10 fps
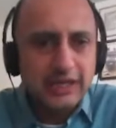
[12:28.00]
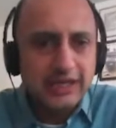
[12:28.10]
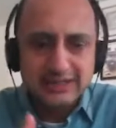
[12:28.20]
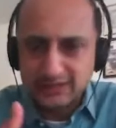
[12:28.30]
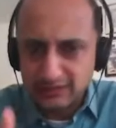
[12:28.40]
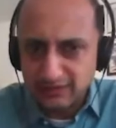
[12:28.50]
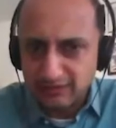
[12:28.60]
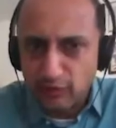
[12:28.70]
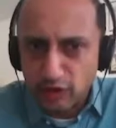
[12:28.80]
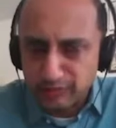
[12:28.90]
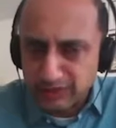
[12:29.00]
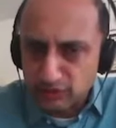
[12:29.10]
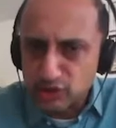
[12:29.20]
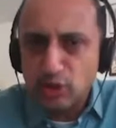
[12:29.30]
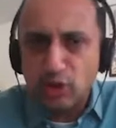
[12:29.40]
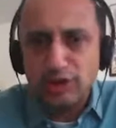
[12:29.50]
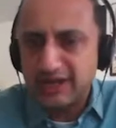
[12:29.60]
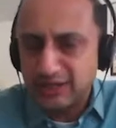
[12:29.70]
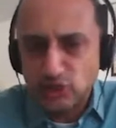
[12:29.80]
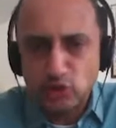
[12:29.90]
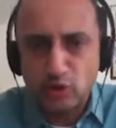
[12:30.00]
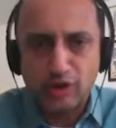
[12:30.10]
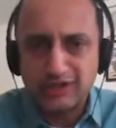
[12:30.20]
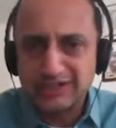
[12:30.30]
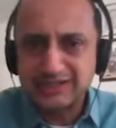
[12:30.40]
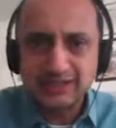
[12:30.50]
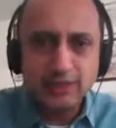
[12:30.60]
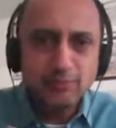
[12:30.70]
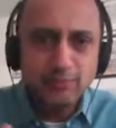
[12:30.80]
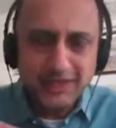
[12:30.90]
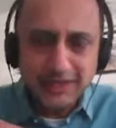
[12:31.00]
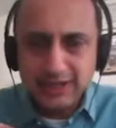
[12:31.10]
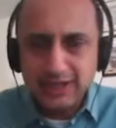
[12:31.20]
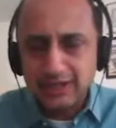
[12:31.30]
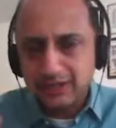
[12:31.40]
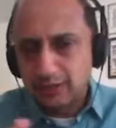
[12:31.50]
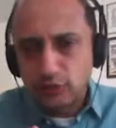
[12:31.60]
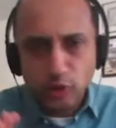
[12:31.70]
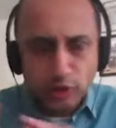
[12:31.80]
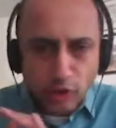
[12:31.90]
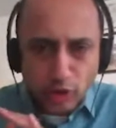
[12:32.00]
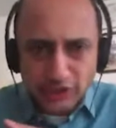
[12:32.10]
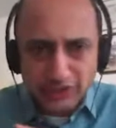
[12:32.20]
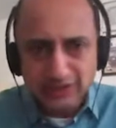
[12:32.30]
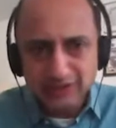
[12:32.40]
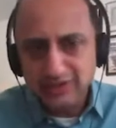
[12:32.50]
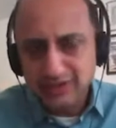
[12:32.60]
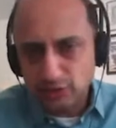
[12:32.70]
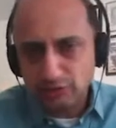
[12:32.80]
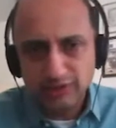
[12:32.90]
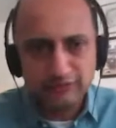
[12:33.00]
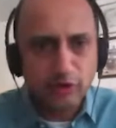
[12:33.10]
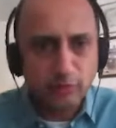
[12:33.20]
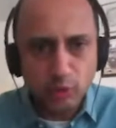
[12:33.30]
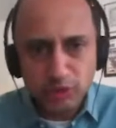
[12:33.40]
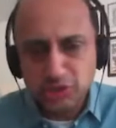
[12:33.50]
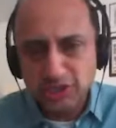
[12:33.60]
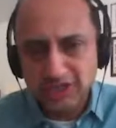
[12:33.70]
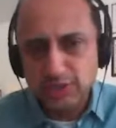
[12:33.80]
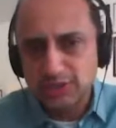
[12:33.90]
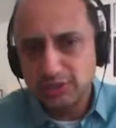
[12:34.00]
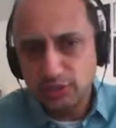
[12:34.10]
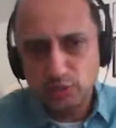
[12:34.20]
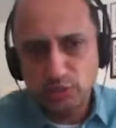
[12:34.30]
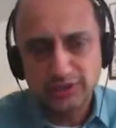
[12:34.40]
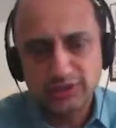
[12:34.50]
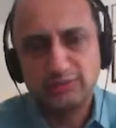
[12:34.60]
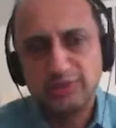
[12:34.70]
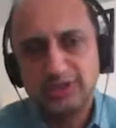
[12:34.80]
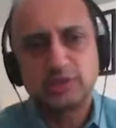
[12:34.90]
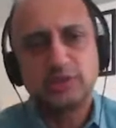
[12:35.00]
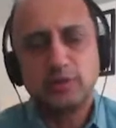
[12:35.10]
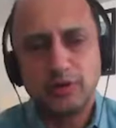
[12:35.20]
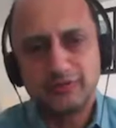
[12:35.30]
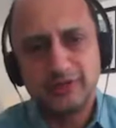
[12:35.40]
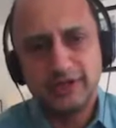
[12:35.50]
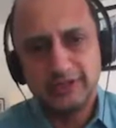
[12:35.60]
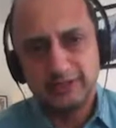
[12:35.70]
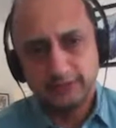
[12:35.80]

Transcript: has the default been resolved, and so on. It's a complete chronological history from origination to the termination of credit.